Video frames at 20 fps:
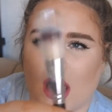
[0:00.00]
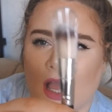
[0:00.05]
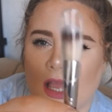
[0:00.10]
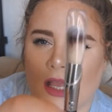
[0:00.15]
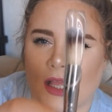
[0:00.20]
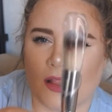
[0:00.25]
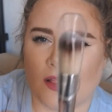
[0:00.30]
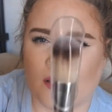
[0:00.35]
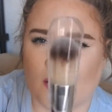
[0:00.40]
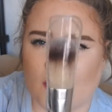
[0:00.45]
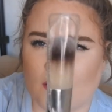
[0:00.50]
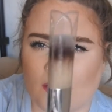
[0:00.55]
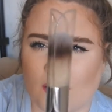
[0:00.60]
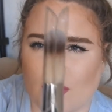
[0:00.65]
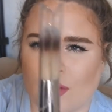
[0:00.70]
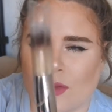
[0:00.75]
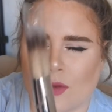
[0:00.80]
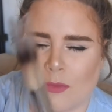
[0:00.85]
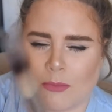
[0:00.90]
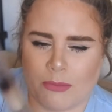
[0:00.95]
I got this
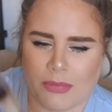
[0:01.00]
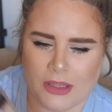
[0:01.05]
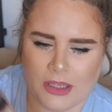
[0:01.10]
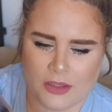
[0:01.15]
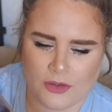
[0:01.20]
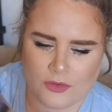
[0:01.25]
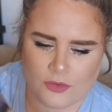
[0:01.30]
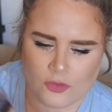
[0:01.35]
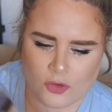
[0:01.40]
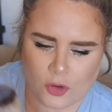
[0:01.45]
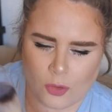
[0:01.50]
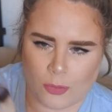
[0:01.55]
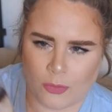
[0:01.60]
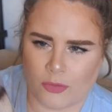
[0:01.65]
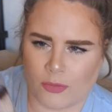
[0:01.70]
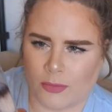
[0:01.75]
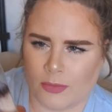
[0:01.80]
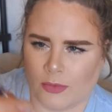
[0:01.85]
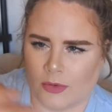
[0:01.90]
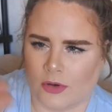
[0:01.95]
other big
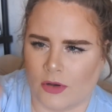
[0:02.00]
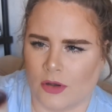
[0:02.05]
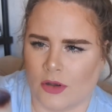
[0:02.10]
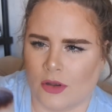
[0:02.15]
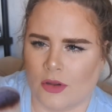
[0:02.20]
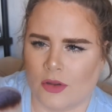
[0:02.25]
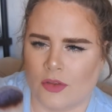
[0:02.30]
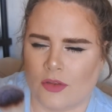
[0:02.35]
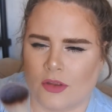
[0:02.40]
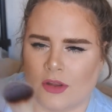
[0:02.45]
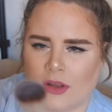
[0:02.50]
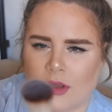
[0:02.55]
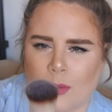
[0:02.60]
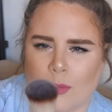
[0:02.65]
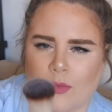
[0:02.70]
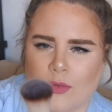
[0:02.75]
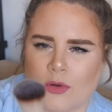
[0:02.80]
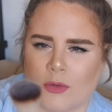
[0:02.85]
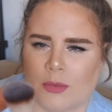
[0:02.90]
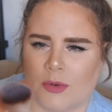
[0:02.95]
domed brush, it
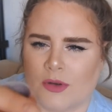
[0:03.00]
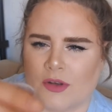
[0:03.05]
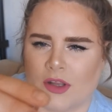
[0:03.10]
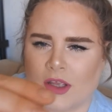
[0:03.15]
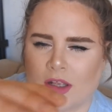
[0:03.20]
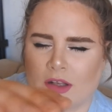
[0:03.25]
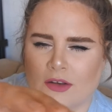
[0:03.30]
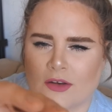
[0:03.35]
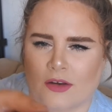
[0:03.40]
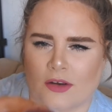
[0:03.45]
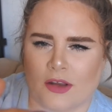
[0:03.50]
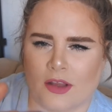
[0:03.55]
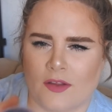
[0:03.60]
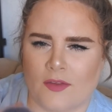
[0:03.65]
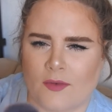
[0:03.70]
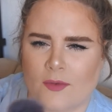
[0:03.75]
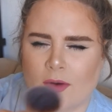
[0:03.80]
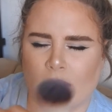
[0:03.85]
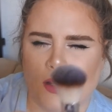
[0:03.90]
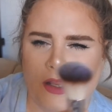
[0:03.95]
comes with a protector,
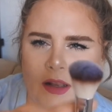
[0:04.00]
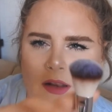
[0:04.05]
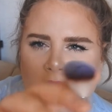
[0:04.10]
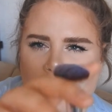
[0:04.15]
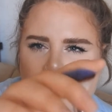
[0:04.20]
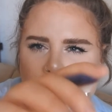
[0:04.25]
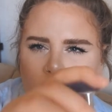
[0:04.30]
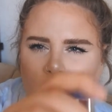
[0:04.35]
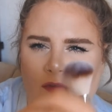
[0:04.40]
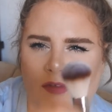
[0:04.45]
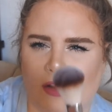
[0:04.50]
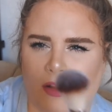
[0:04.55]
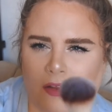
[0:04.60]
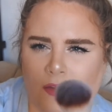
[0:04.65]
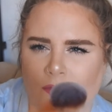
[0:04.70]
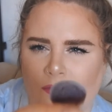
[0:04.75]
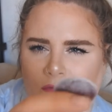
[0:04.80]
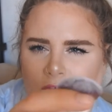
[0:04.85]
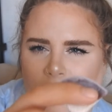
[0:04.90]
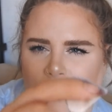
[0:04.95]
it's quite lovely,
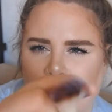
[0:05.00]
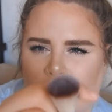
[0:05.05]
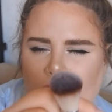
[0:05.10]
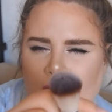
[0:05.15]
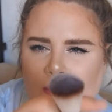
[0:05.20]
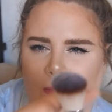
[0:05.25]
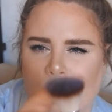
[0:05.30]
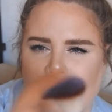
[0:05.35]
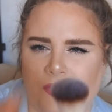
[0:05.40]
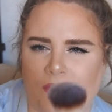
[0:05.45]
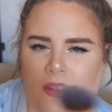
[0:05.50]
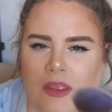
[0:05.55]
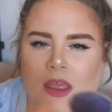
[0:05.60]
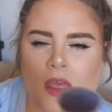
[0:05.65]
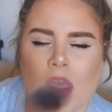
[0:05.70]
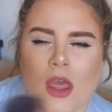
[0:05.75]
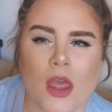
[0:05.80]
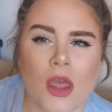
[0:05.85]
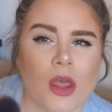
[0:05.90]
it's very flimsy,